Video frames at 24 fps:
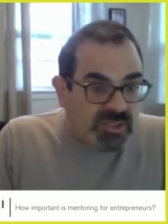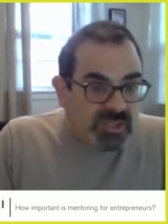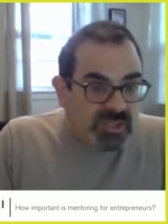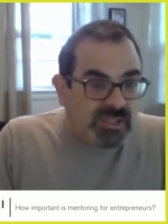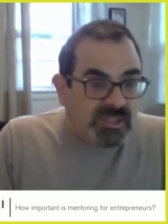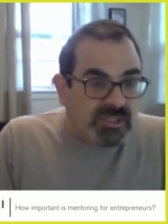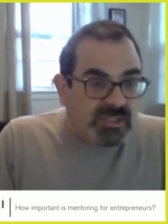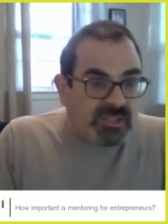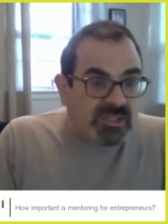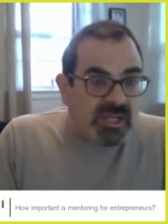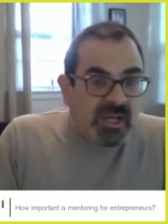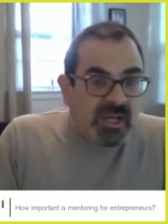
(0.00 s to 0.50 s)
some
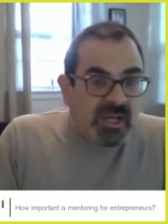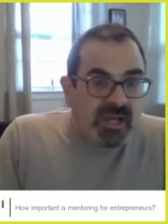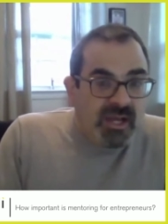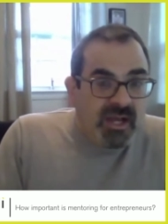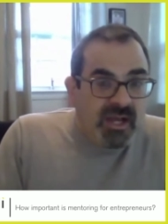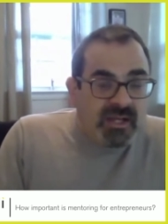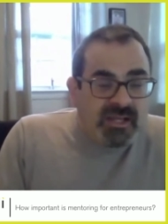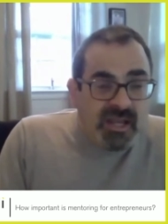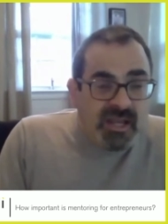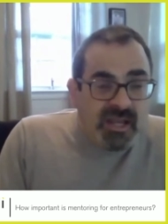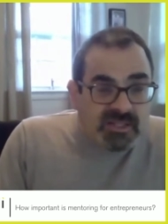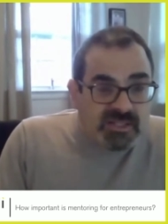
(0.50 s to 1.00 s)

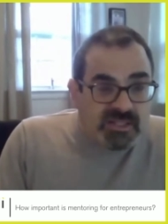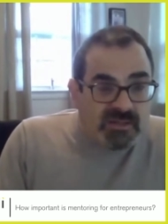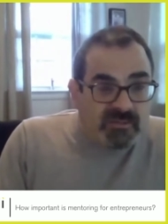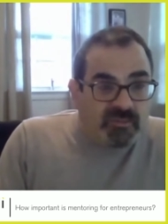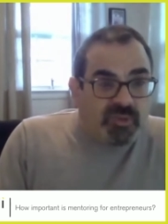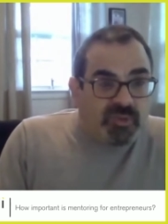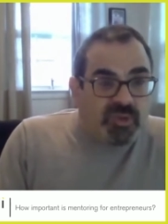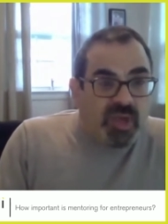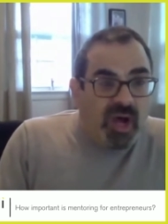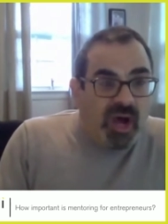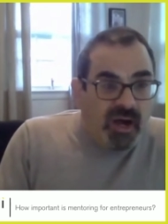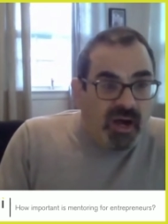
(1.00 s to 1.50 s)
resources, it
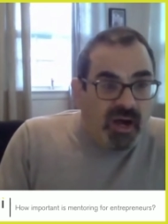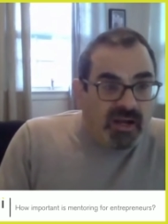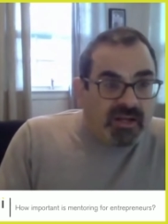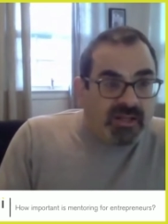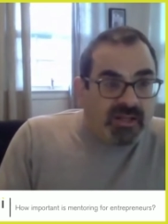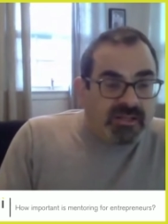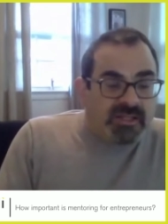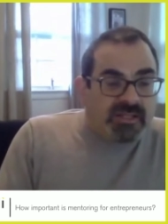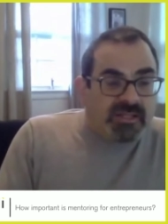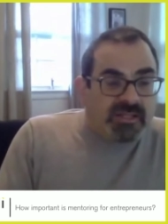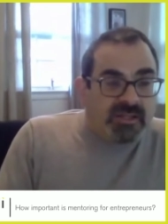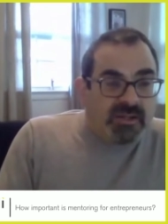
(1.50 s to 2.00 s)
takes some
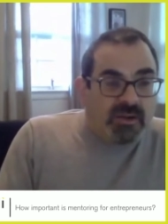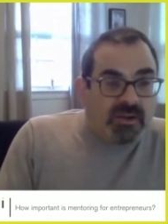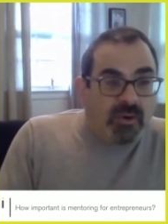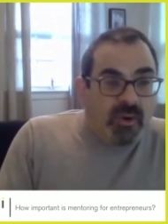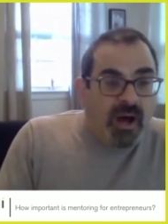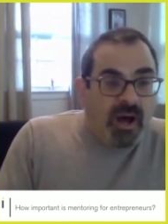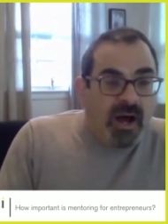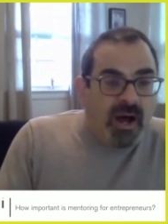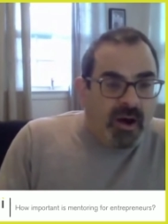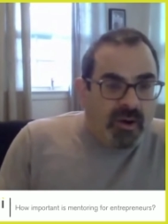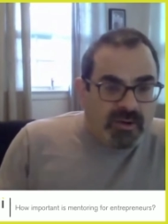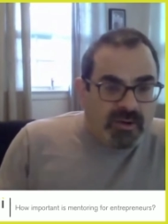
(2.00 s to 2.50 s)
thought, and you
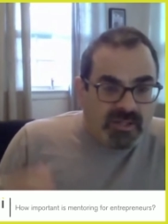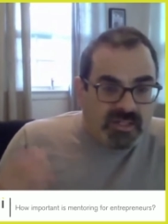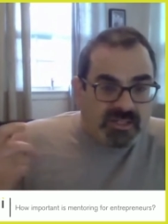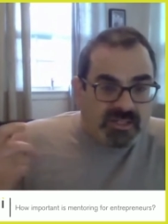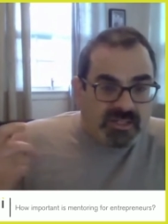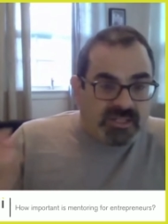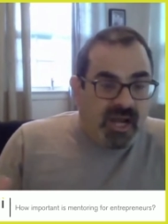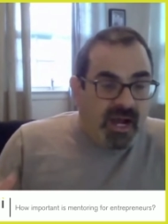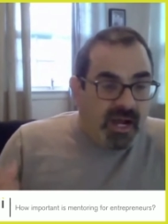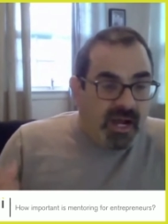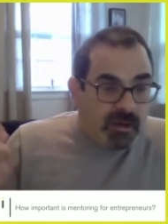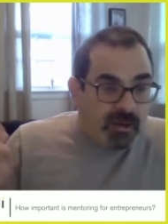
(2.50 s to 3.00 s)
know how to
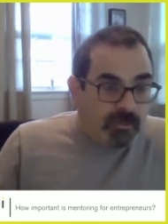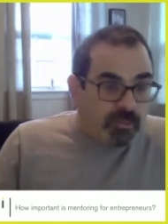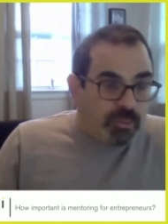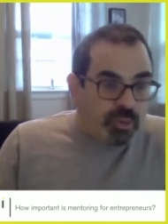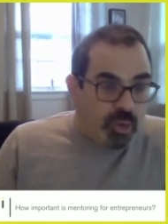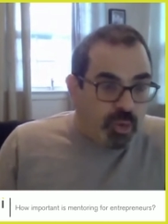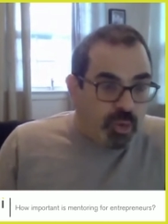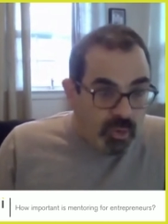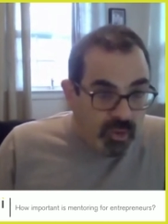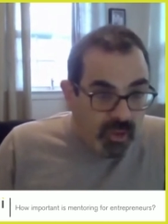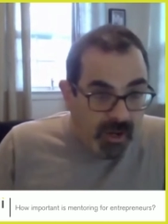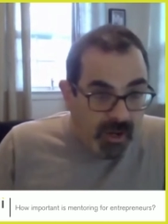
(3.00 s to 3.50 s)
design a
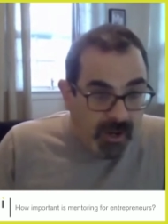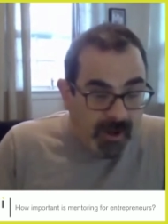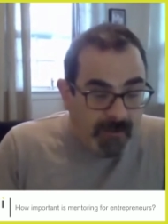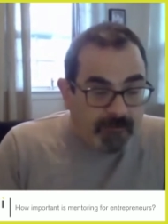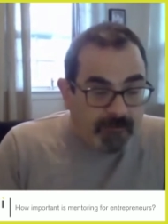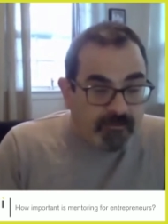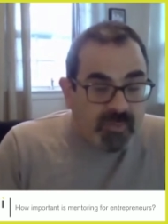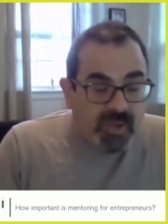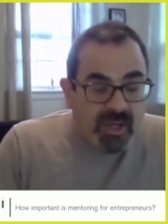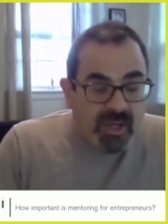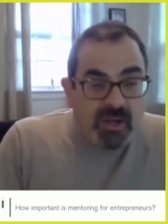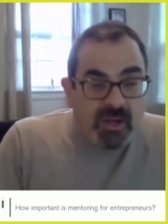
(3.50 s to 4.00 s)

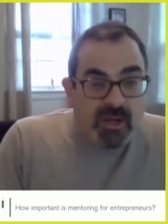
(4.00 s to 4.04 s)
program.